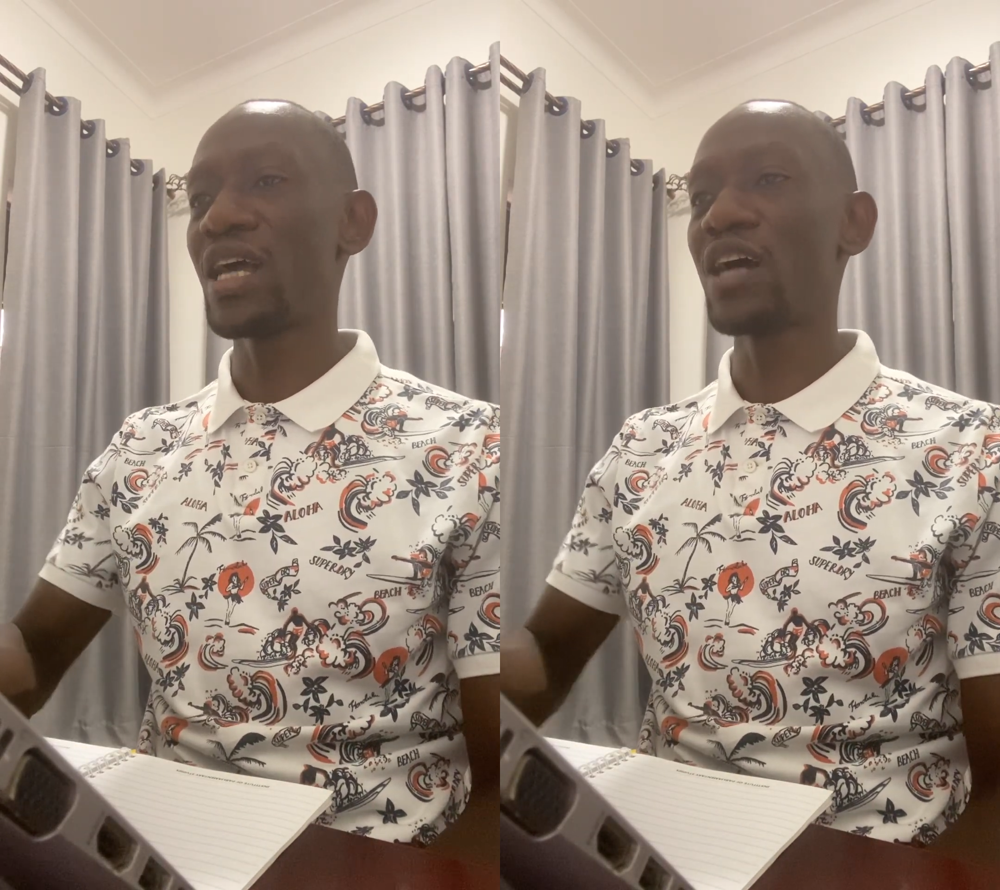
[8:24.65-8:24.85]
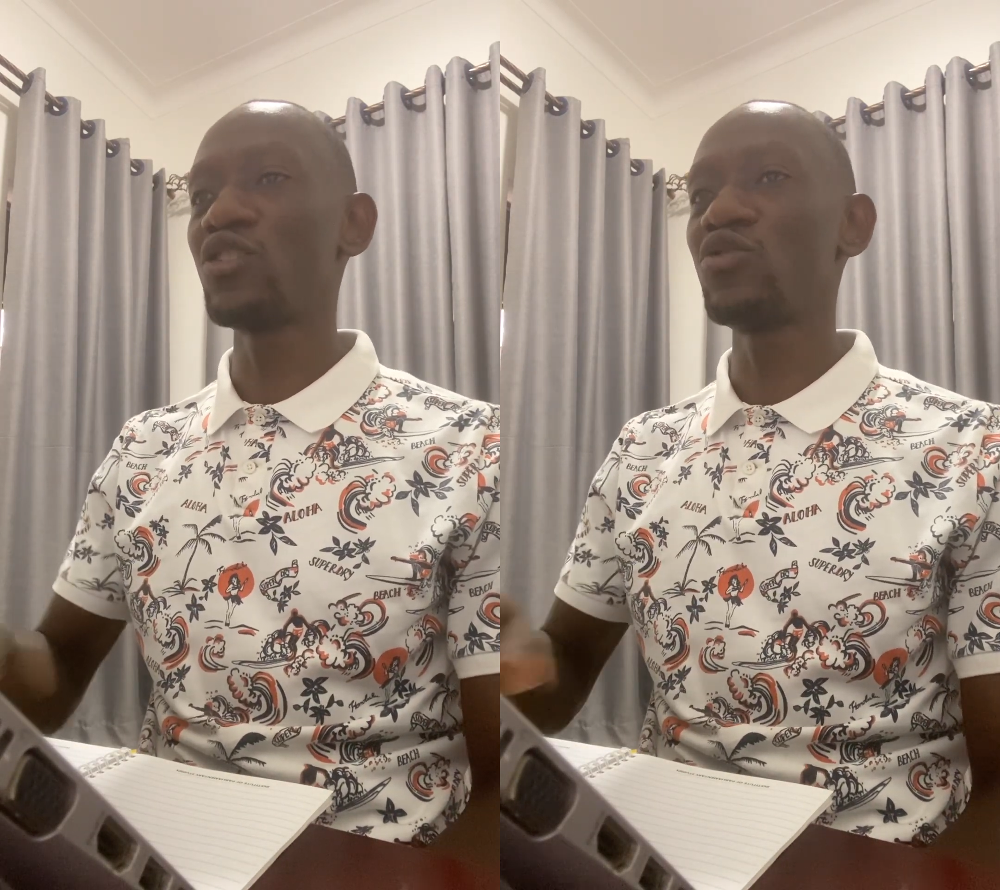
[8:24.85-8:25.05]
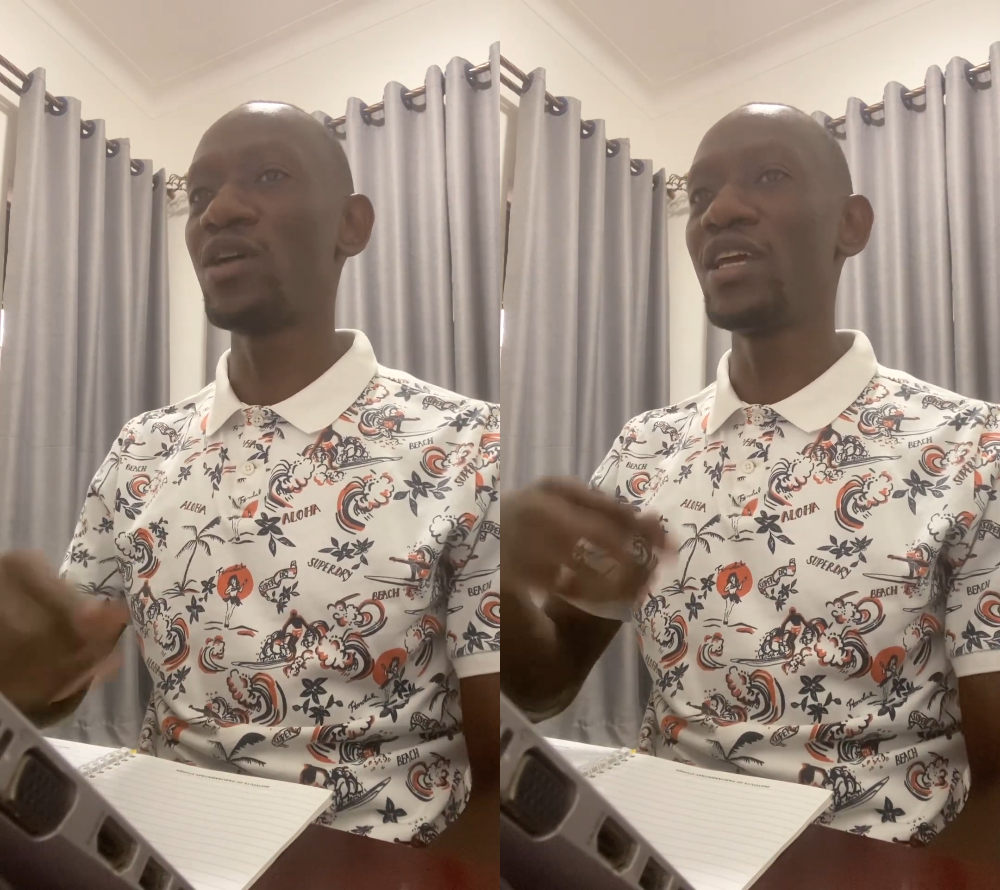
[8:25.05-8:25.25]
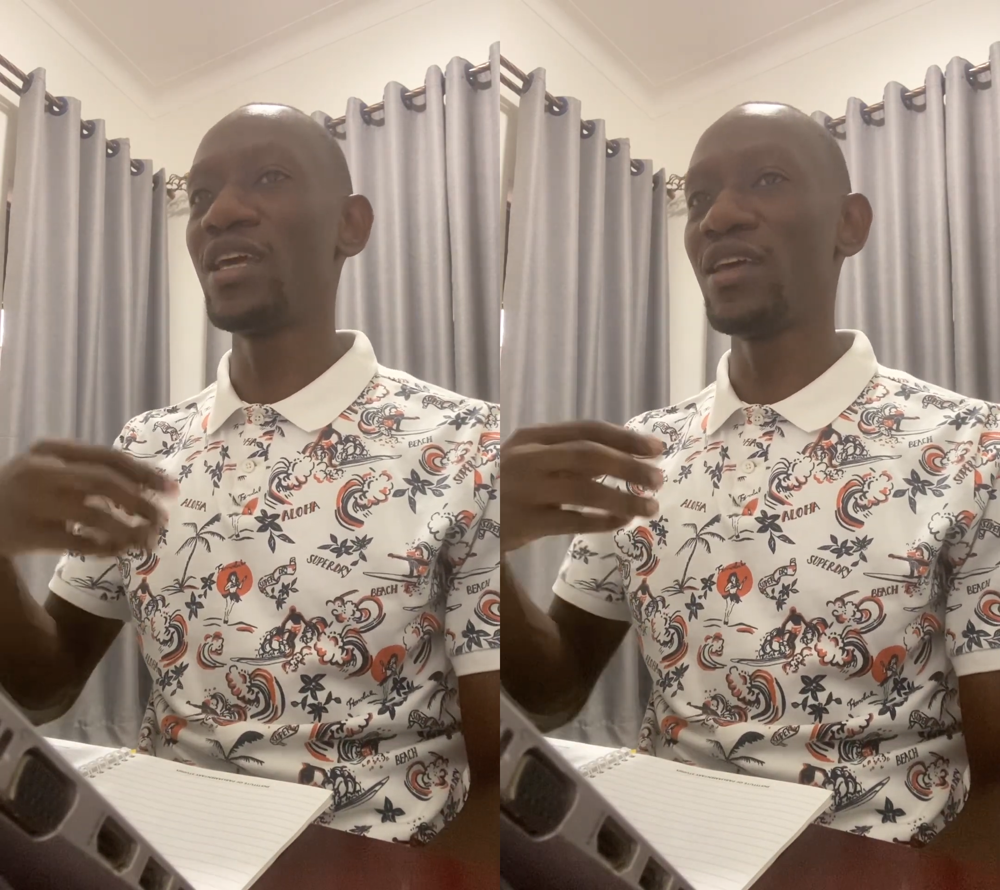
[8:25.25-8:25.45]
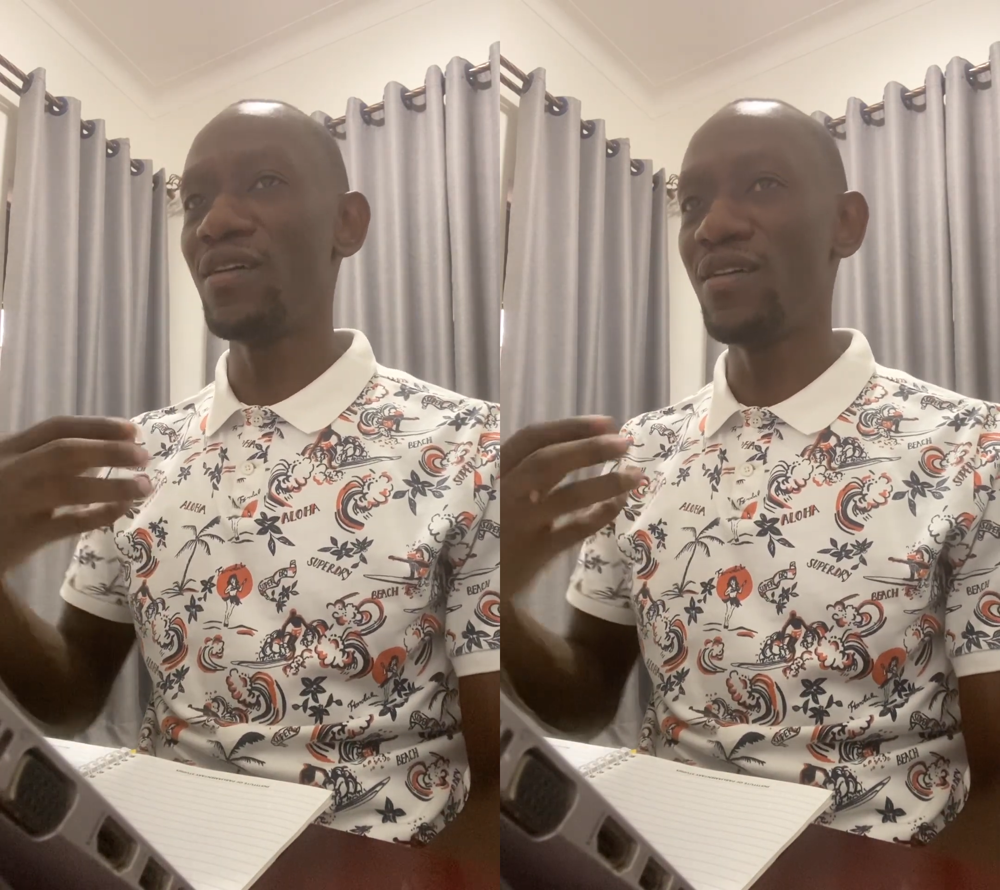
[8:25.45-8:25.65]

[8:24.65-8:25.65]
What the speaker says: actually